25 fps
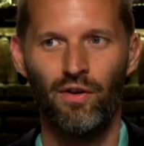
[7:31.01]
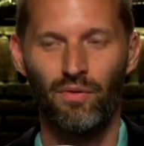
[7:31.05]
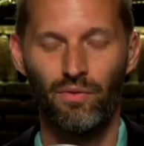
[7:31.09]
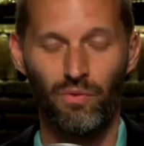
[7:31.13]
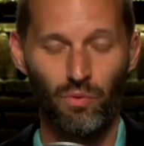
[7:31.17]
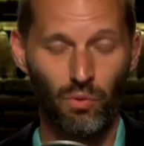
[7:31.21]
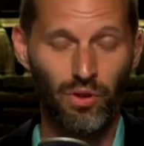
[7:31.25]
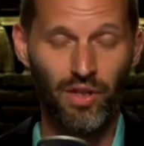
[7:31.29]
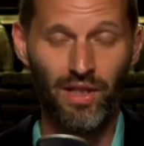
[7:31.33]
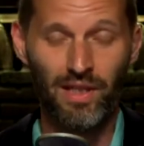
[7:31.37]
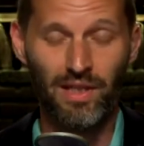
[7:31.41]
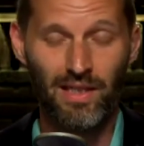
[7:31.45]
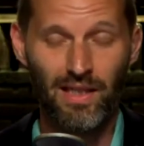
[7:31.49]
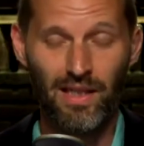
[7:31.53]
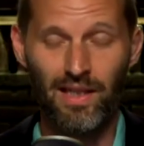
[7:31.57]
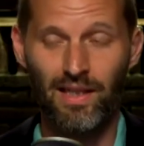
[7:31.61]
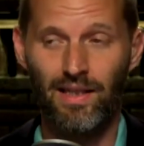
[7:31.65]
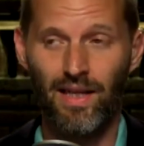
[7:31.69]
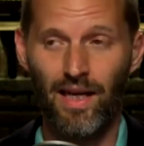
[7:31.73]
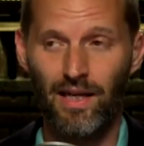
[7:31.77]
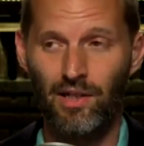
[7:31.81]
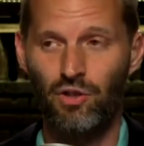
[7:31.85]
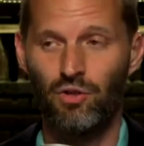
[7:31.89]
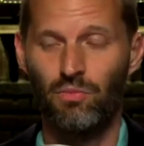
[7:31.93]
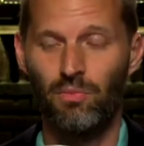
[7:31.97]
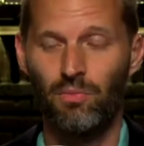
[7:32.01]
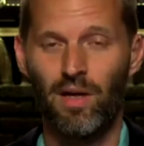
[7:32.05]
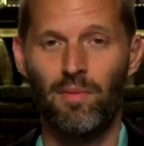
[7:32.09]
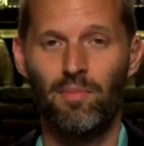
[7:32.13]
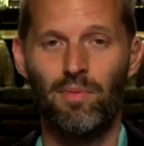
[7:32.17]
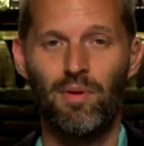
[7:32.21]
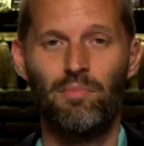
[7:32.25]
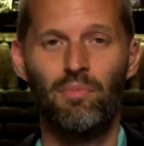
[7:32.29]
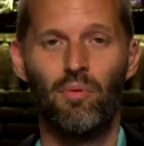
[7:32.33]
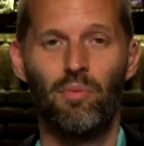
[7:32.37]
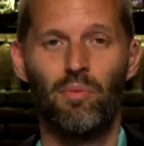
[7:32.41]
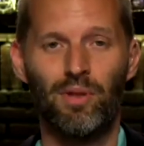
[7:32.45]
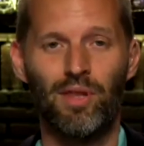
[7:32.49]
well they did not too many
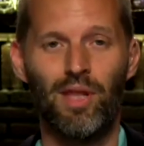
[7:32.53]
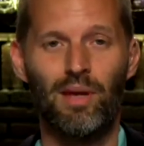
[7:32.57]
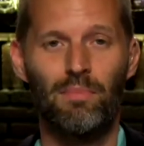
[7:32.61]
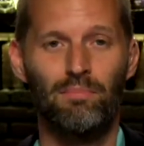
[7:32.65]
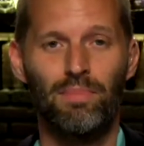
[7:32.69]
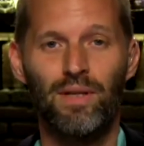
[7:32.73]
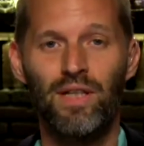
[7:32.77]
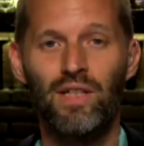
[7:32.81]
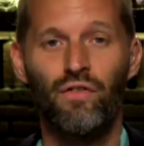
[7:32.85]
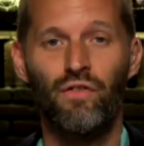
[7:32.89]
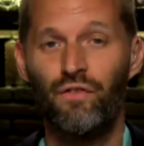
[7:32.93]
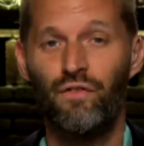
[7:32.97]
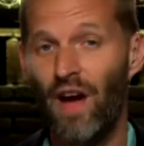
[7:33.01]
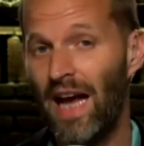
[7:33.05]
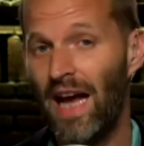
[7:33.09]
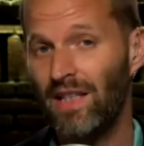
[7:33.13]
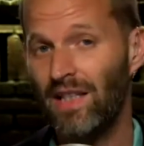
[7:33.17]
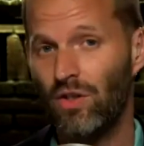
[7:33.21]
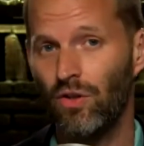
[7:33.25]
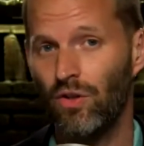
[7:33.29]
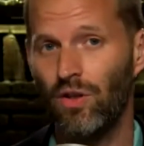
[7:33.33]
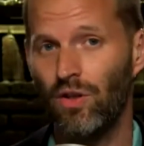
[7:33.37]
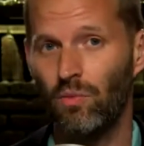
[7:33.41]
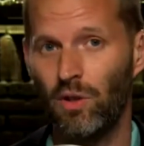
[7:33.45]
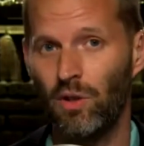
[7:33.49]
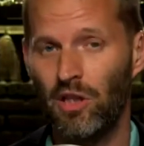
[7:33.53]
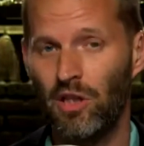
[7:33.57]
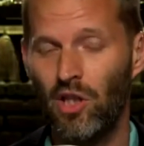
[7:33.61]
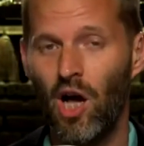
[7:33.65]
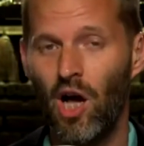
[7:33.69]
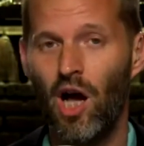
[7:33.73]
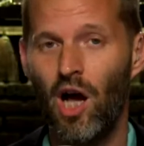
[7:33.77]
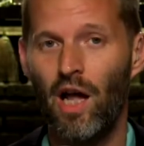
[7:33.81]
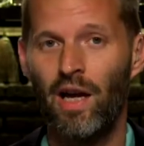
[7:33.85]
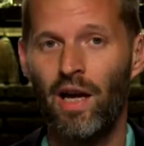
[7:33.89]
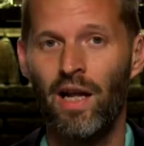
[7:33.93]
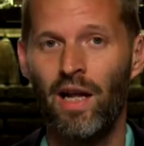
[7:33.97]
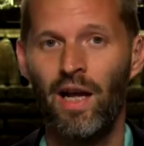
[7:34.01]
people but they binged faster than we
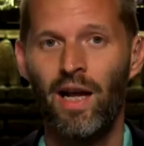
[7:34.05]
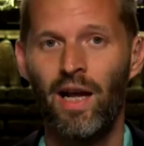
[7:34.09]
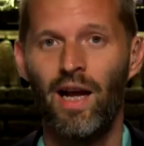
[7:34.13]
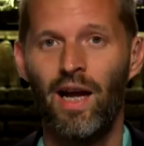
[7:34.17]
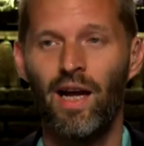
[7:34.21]
thought